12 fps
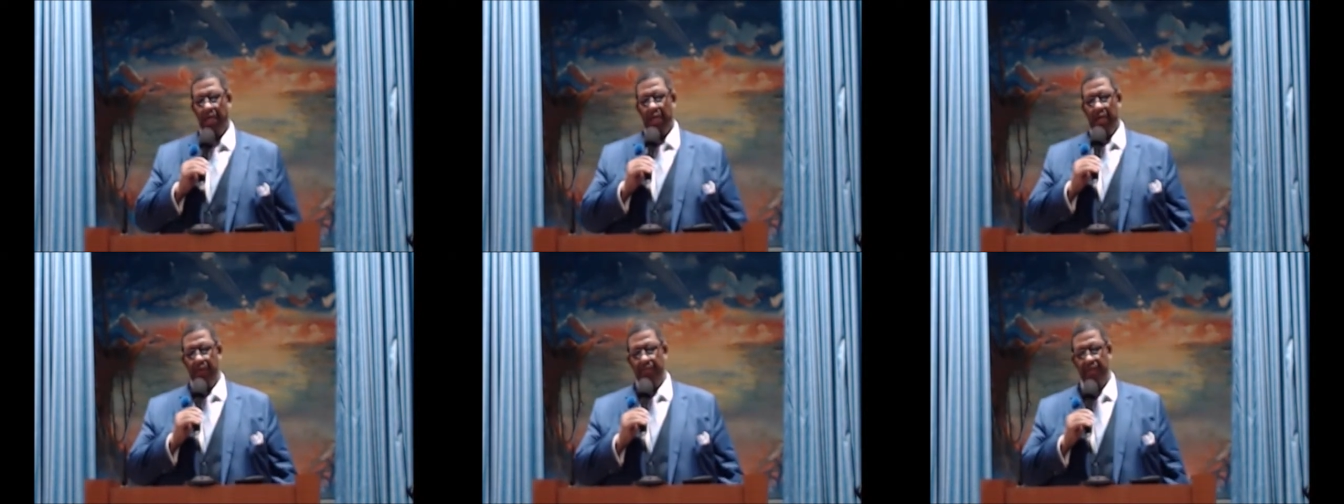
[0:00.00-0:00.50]

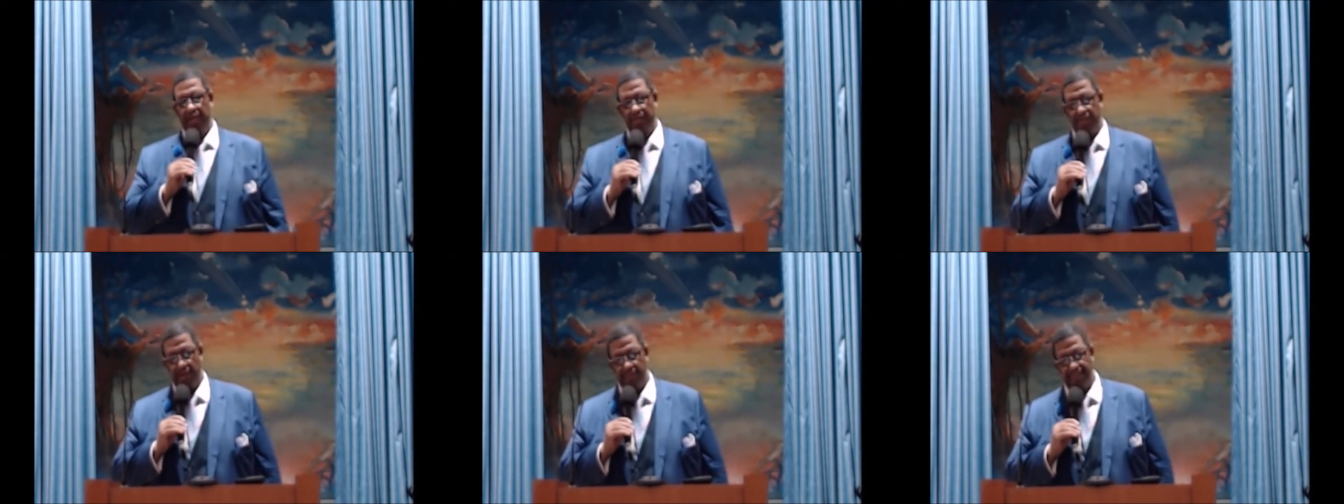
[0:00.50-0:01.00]
Let me tell you
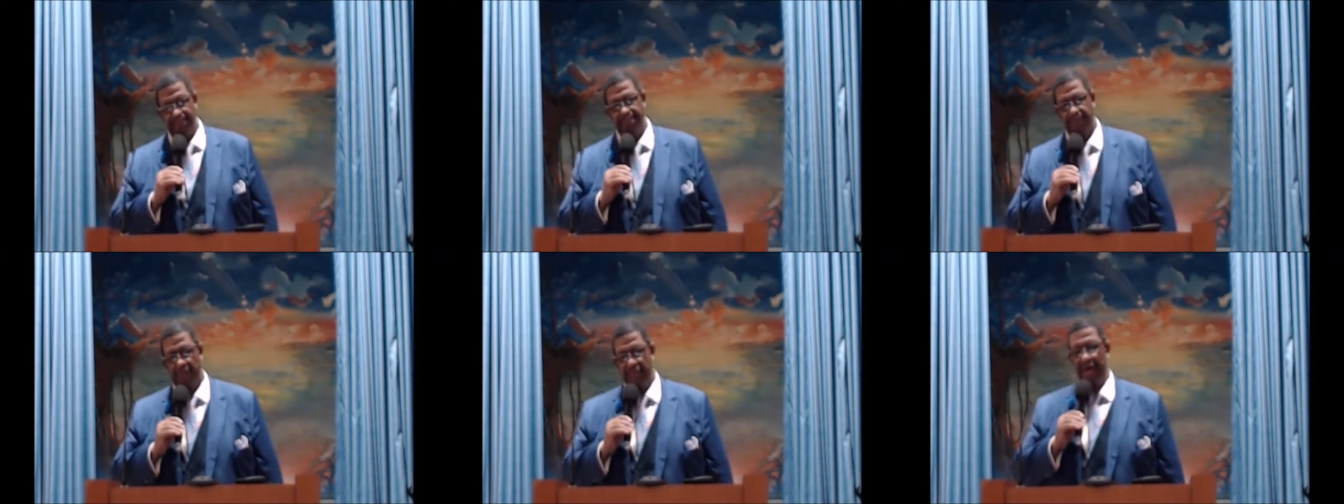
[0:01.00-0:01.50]
something.
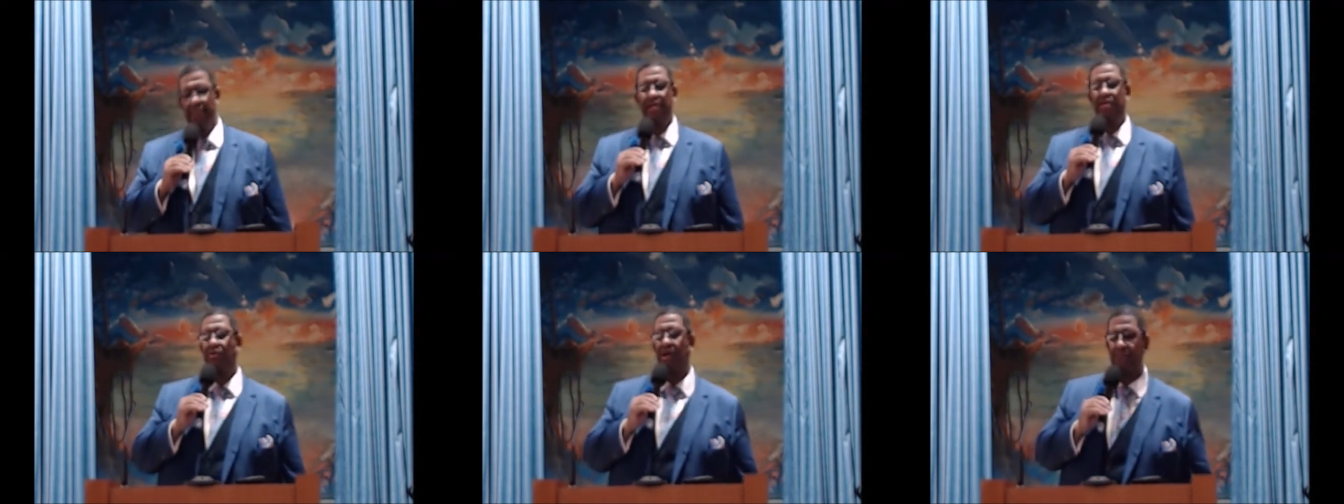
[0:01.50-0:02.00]
Family,
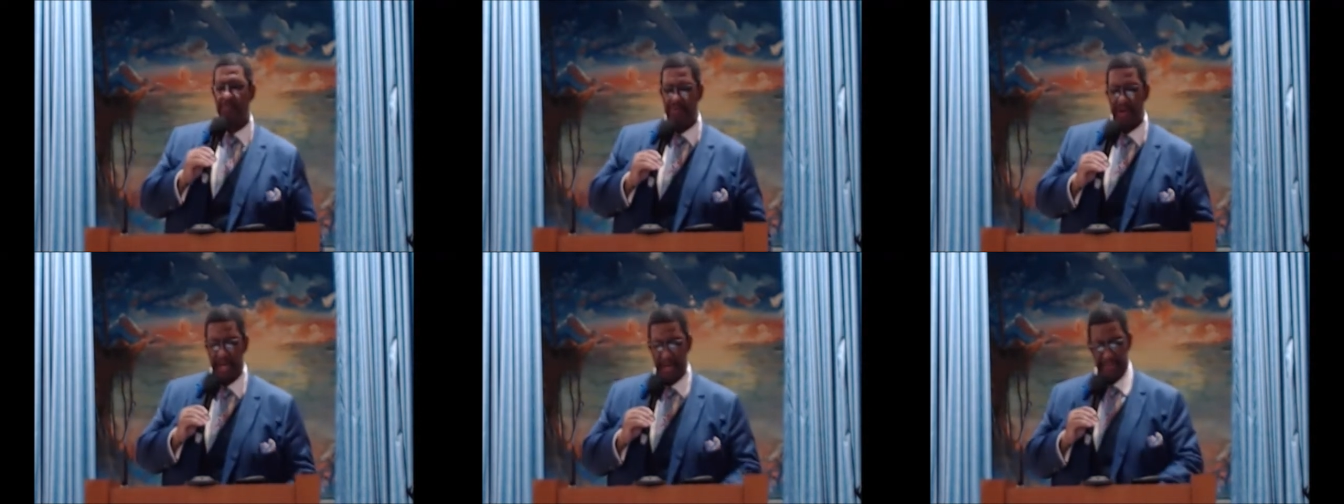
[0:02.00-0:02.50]
don't ever
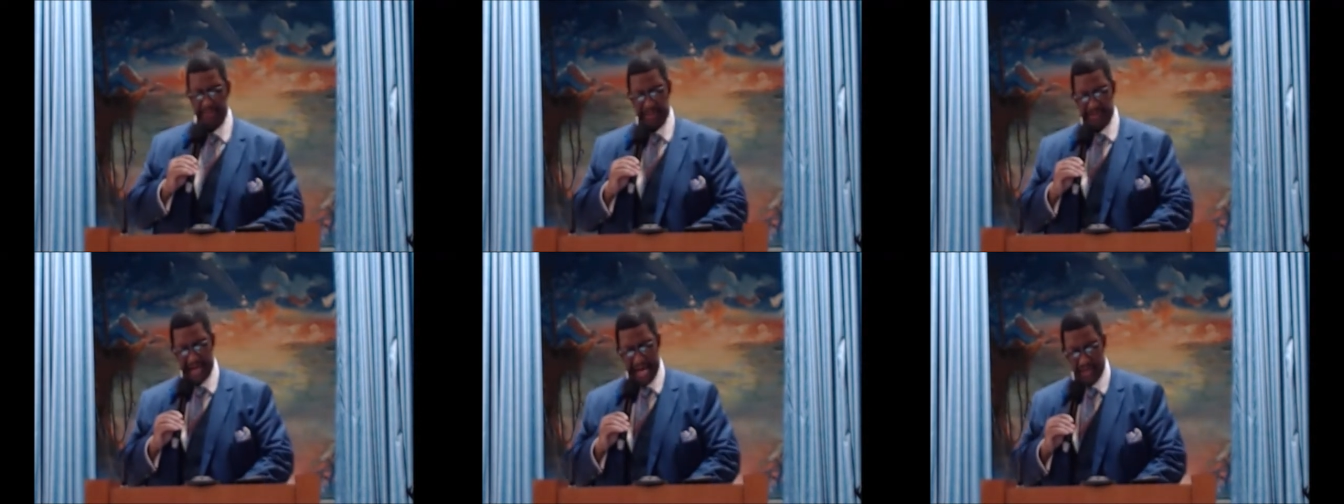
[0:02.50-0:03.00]
play the
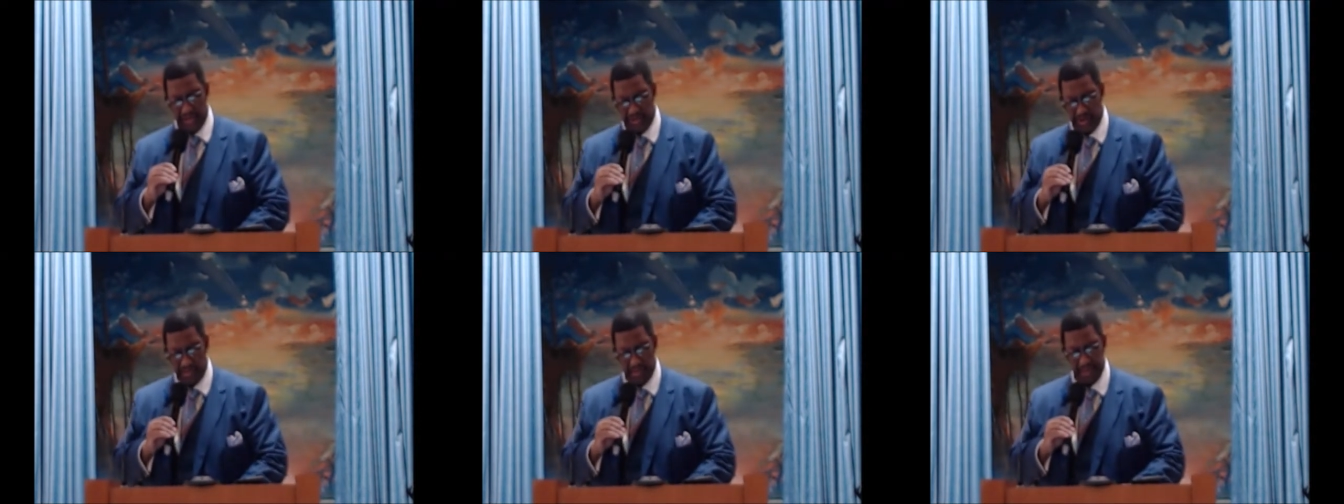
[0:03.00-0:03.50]
silent
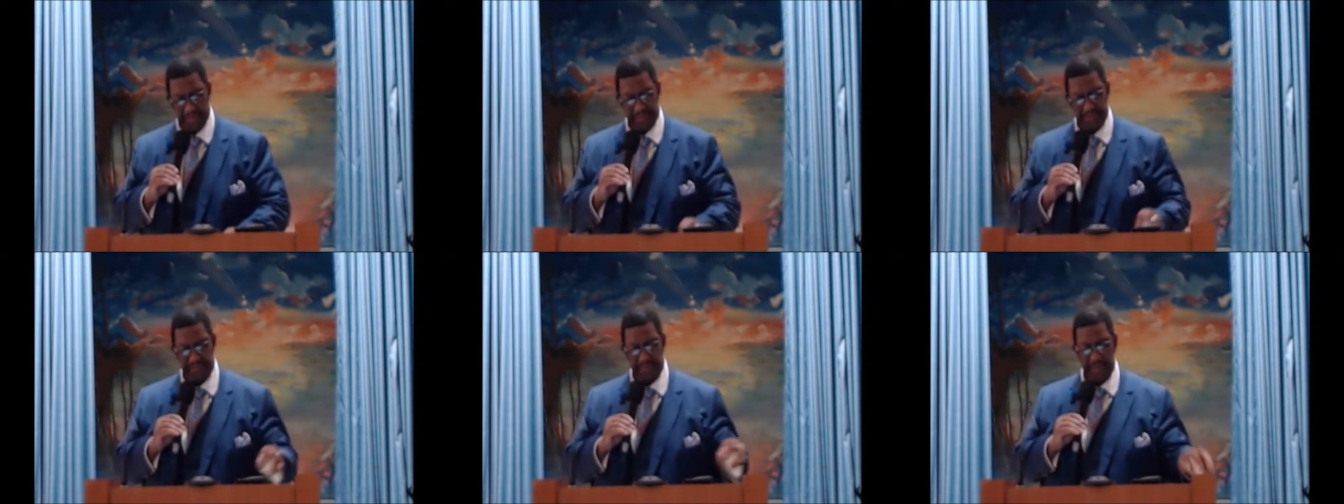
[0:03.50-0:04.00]
treatment.
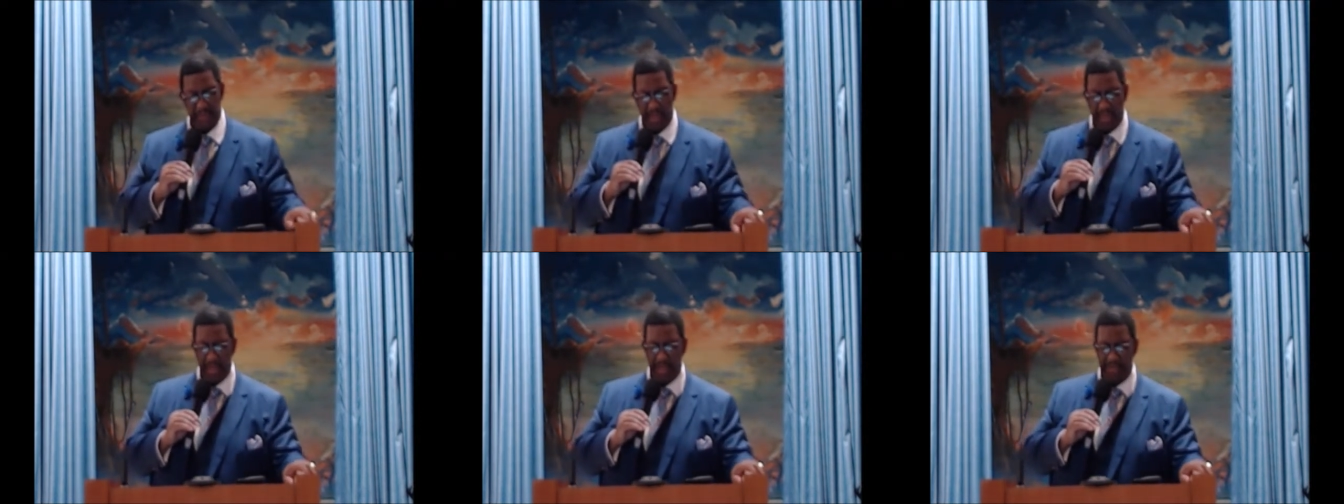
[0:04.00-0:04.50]

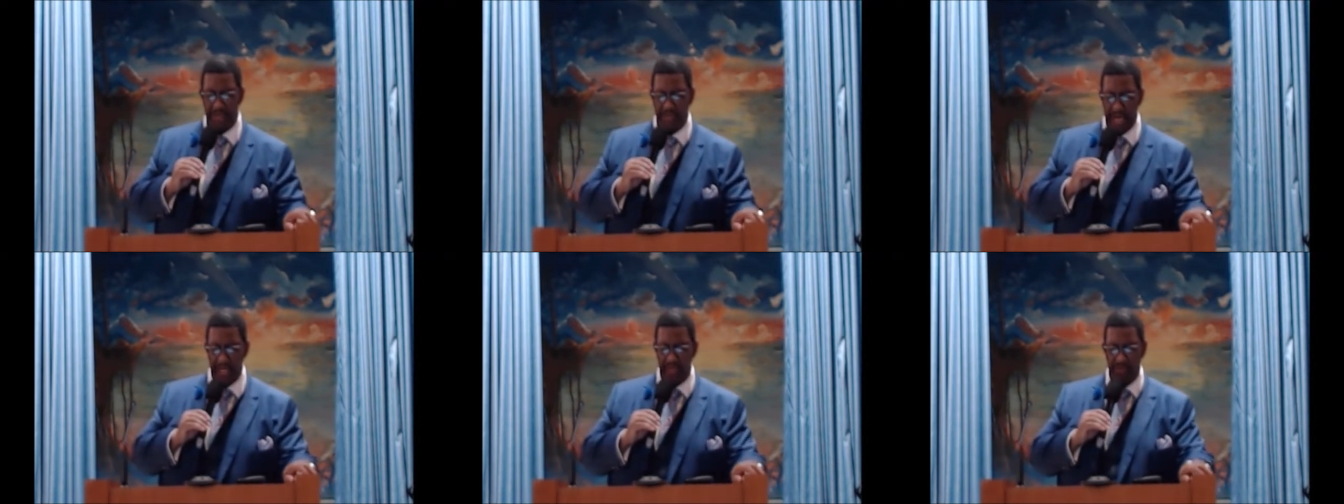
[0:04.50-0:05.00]
It's a
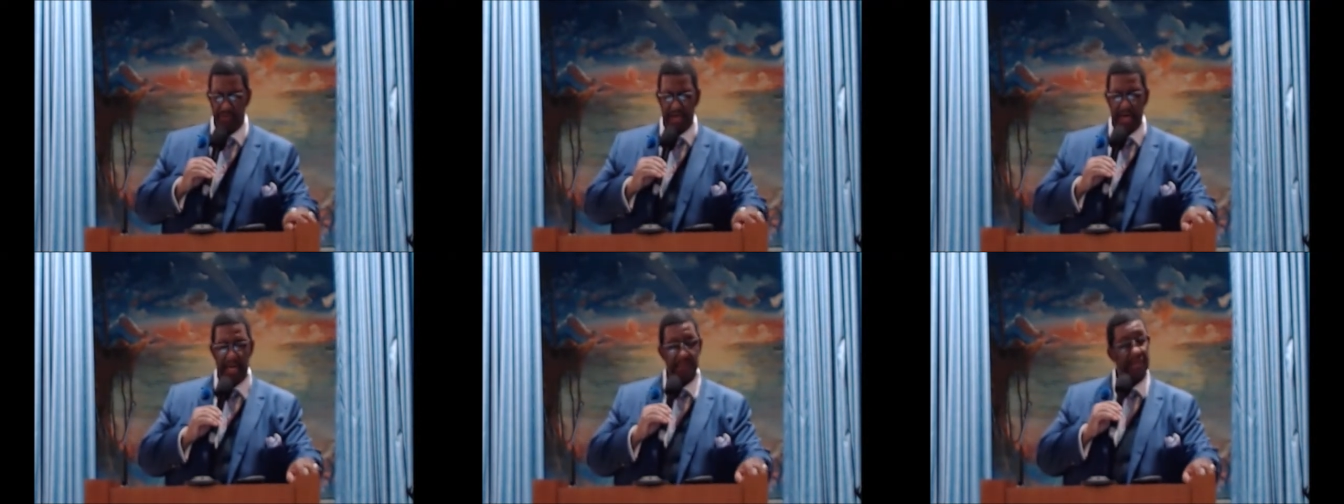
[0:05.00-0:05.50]
dangerous
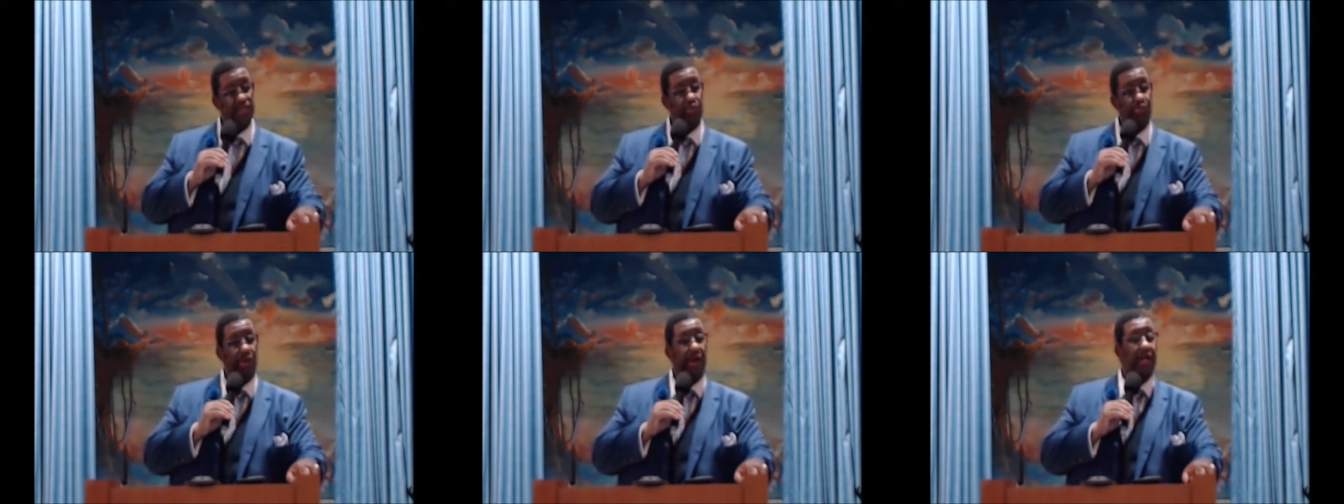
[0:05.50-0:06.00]
game that you
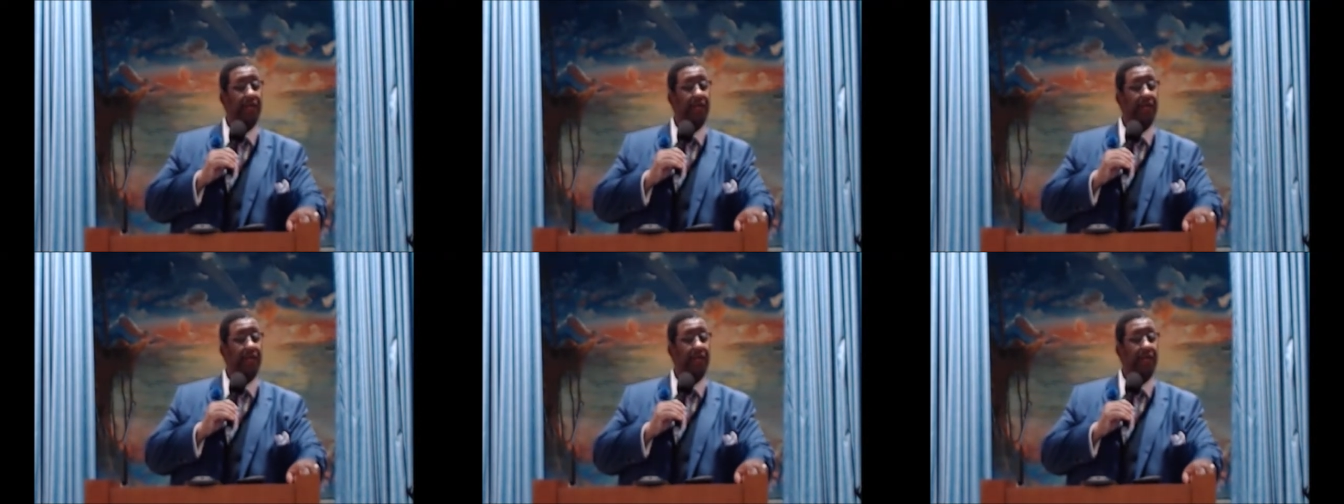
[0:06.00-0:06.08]
play.